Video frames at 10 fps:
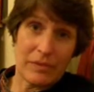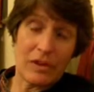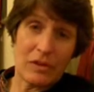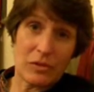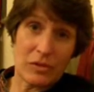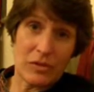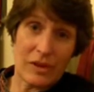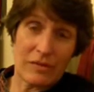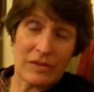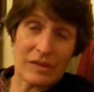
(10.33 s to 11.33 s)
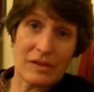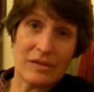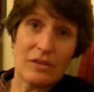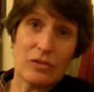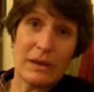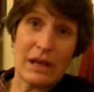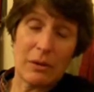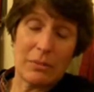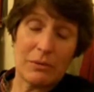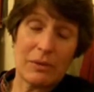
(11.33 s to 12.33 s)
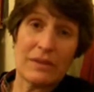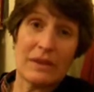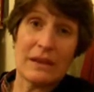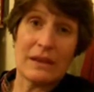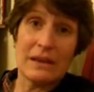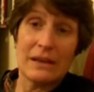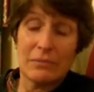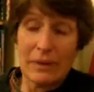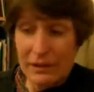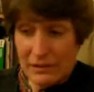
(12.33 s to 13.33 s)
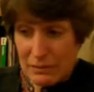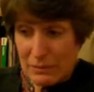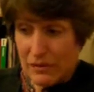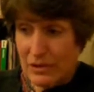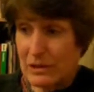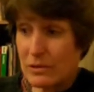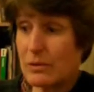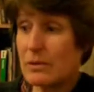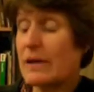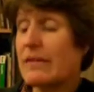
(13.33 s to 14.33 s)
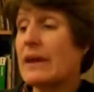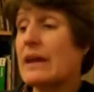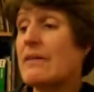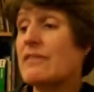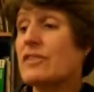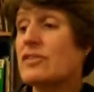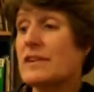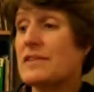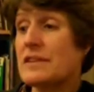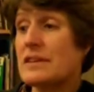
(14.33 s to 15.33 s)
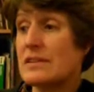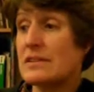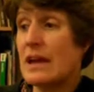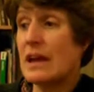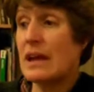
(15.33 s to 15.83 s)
social services who've been helping with my elderly mother-in-law, and they have suggested